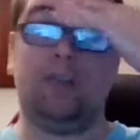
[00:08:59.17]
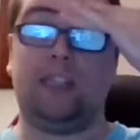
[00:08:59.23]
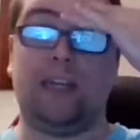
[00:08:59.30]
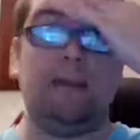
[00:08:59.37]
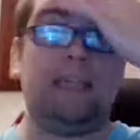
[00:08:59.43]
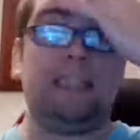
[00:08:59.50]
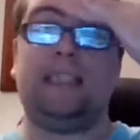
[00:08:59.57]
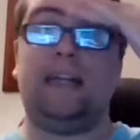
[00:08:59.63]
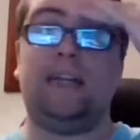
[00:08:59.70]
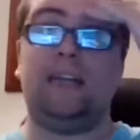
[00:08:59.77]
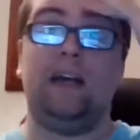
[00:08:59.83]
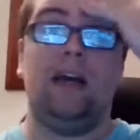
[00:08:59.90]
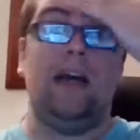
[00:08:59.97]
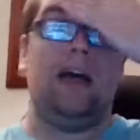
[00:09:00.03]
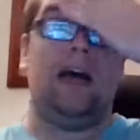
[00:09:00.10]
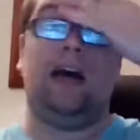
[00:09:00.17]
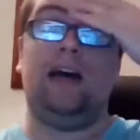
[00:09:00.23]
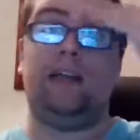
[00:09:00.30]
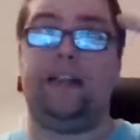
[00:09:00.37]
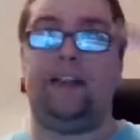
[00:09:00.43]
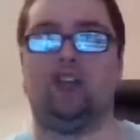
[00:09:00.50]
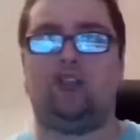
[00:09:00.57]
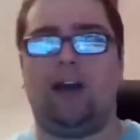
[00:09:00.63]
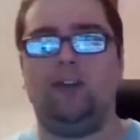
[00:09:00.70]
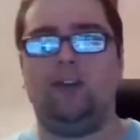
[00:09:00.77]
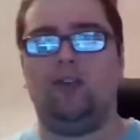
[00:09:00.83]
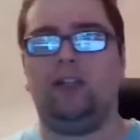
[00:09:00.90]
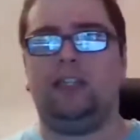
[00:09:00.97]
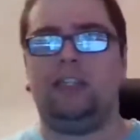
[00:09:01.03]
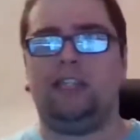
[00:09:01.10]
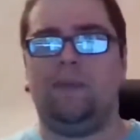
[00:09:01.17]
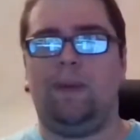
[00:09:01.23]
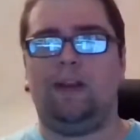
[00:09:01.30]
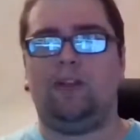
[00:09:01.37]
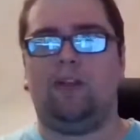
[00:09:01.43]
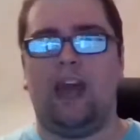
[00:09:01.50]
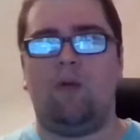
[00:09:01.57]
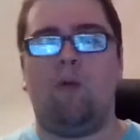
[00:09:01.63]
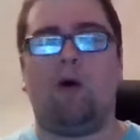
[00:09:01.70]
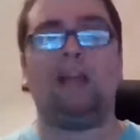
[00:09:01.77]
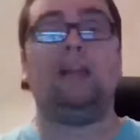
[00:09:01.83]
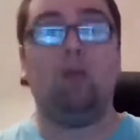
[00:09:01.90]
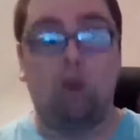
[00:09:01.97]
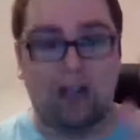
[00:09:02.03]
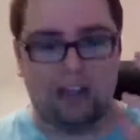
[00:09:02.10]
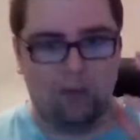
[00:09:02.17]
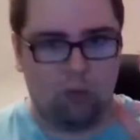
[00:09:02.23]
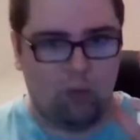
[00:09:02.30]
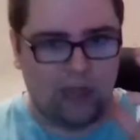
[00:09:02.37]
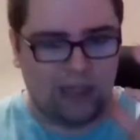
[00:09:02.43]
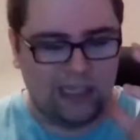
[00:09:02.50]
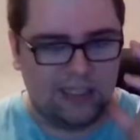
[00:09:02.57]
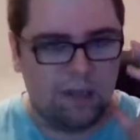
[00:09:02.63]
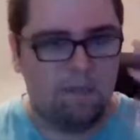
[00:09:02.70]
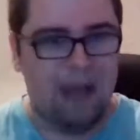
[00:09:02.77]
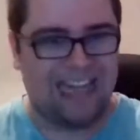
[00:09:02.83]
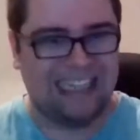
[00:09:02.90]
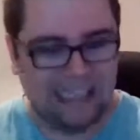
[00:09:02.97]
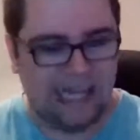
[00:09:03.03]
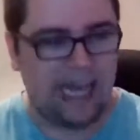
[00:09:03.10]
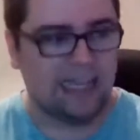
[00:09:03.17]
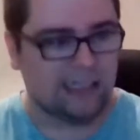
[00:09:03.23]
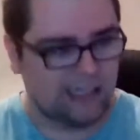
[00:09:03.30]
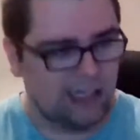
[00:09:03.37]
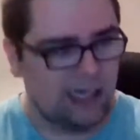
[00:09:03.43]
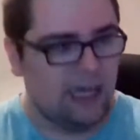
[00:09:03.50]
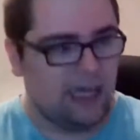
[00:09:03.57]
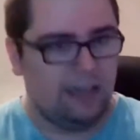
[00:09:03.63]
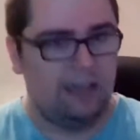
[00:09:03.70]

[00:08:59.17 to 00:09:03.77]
to some extent uh, like trying to anticipate okay what what what is the best case